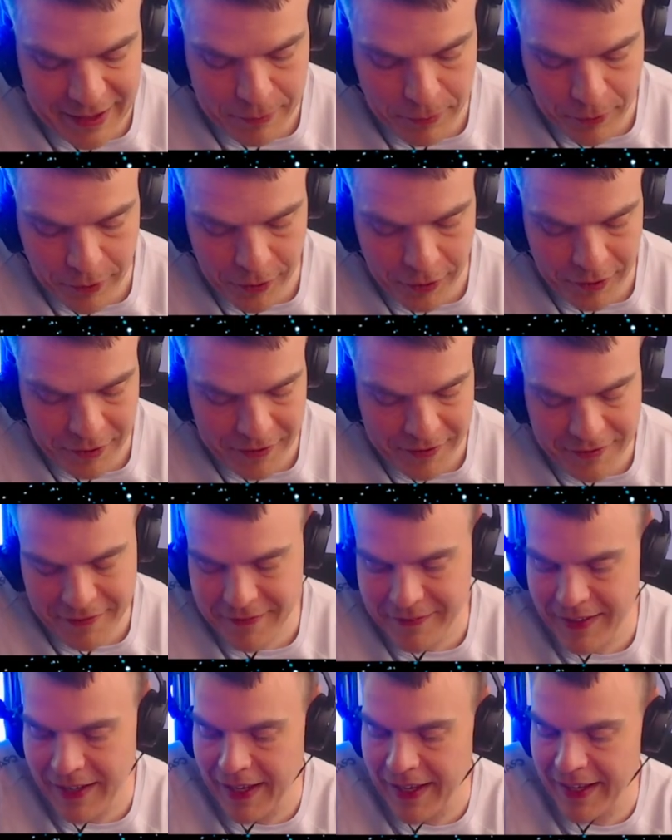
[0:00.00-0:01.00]
work.
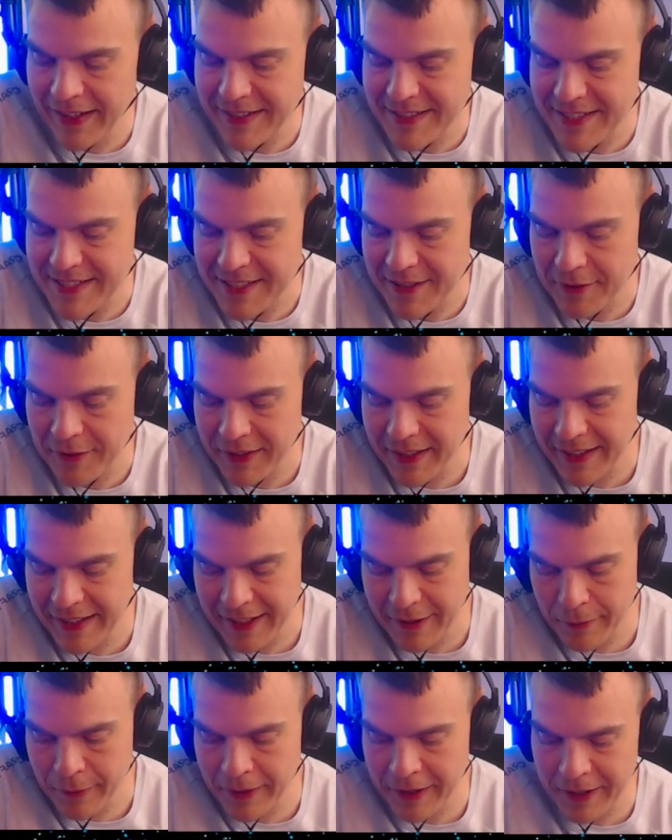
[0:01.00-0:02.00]
I just got
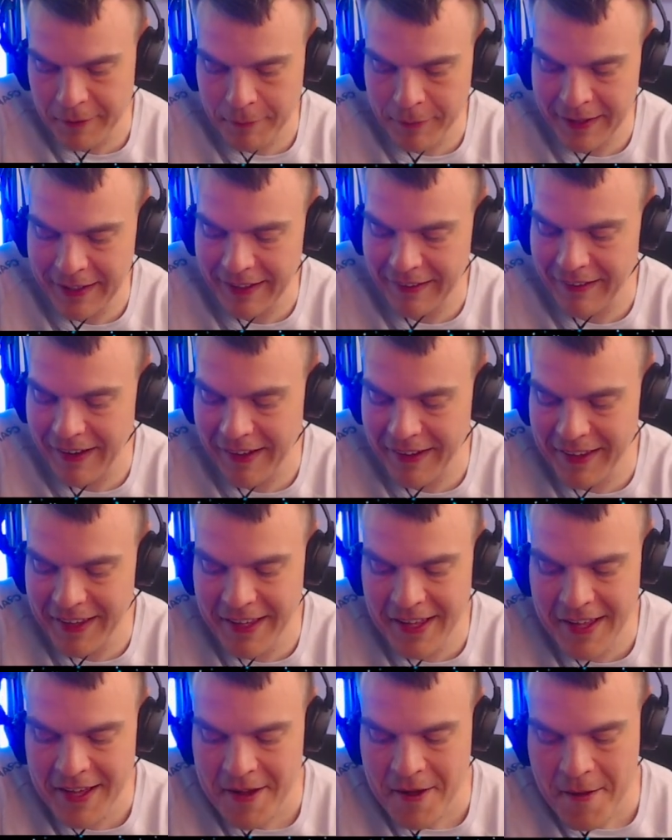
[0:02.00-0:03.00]
incredibly
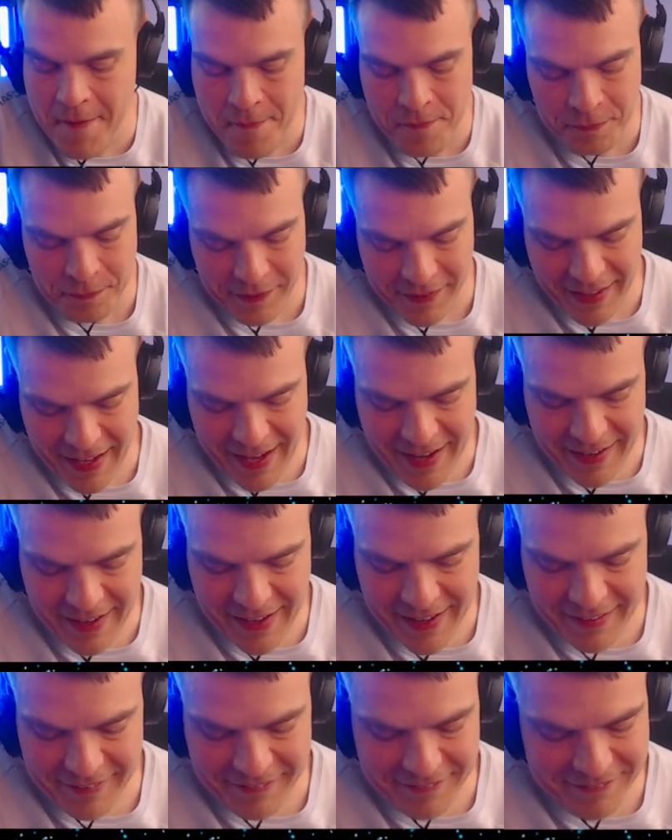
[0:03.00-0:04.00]
lucky, and
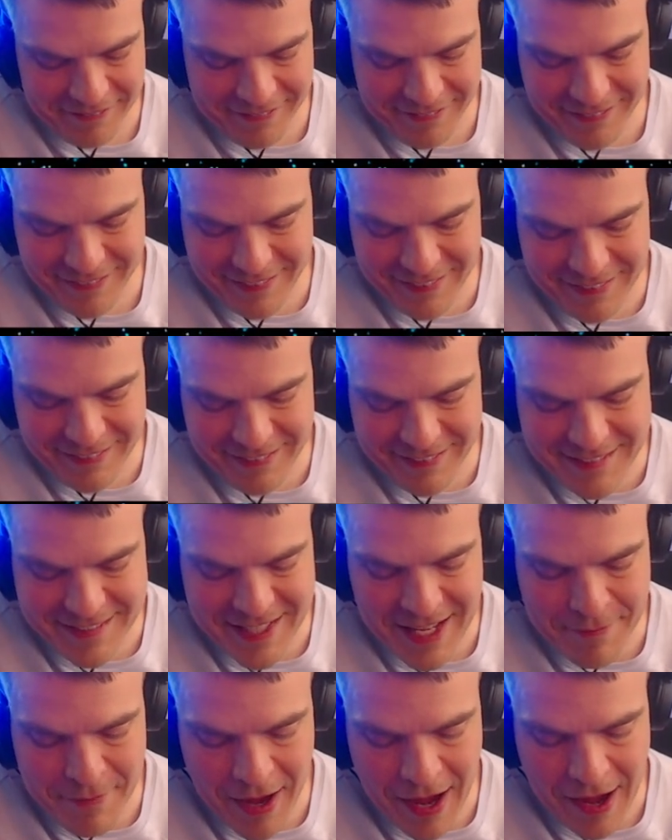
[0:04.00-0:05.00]
I
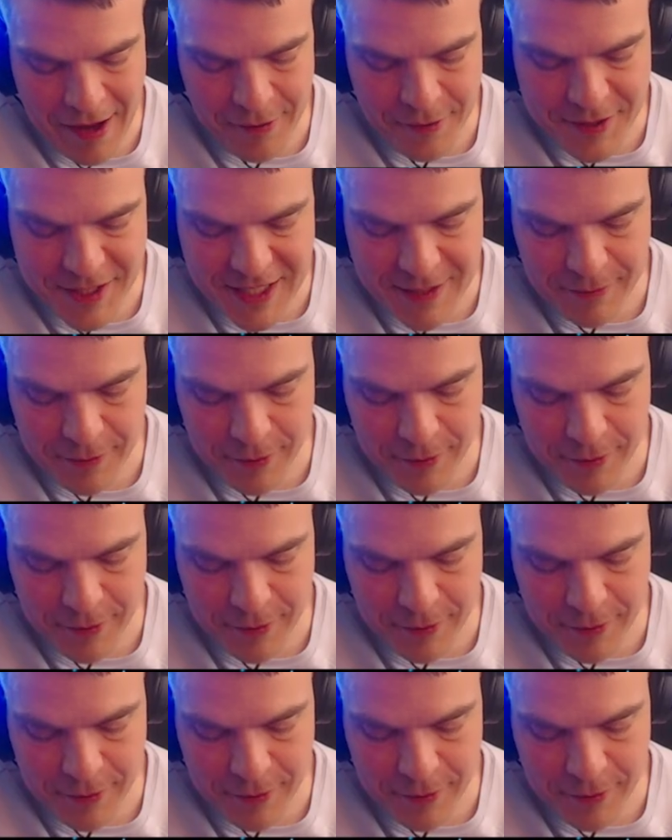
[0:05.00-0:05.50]
somehow seem to